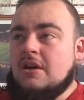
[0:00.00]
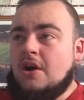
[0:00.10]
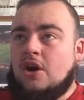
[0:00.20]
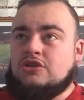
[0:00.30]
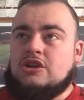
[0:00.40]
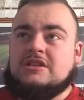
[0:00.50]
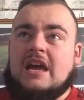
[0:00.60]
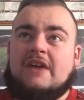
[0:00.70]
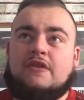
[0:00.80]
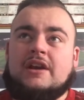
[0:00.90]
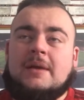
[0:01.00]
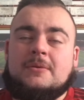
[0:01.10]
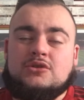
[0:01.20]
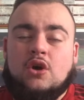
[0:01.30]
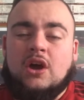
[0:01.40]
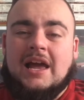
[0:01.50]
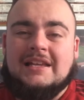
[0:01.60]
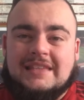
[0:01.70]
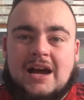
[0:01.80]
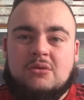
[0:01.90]
I thought he kept the
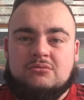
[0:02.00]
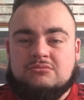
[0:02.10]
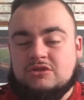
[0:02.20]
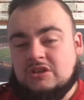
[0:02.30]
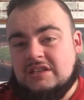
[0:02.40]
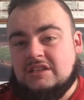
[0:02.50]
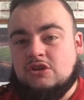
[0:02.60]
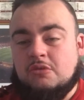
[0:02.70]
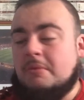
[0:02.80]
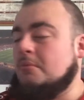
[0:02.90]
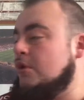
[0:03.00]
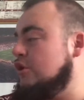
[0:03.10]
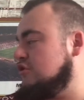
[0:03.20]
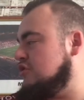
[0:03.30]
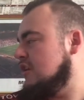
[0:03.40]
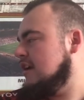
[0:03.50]
scoreline down. Because listen, it could have been worse.